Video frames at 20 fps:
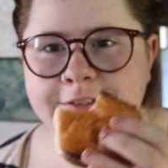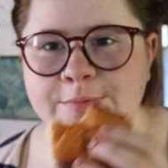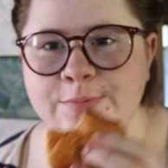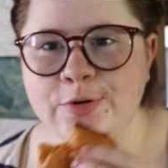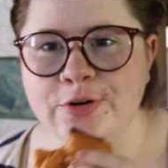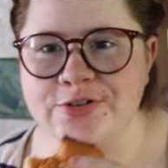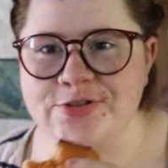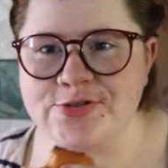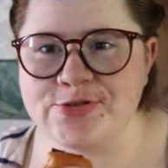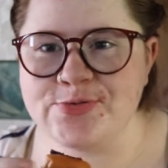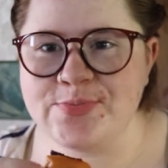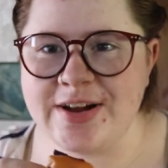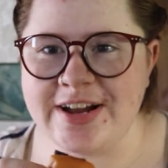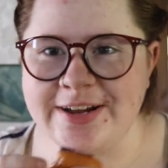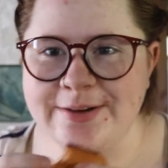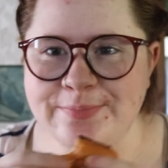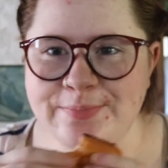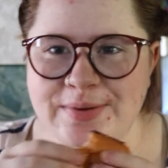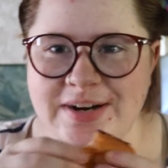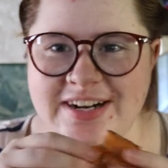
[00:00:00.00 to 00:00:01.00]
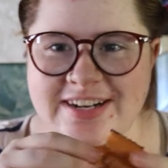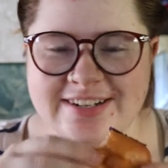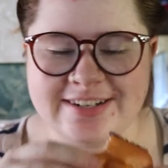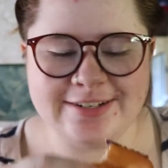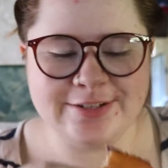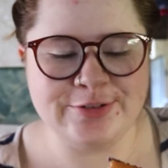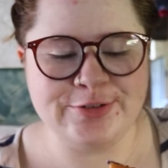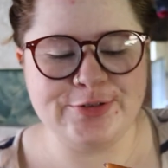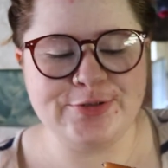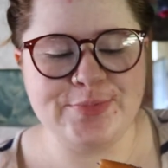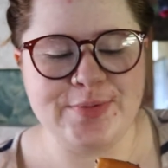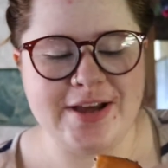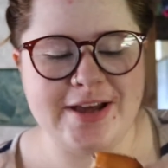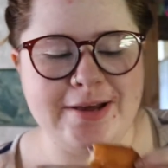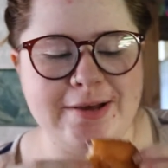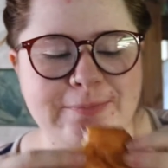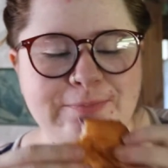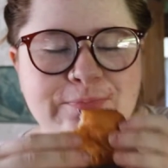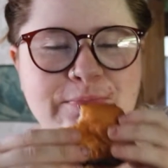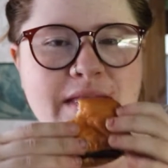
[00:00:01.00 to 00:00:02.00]
More ube, panda
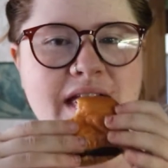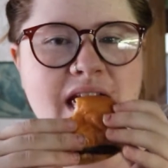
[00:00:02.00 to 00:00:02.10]
ube.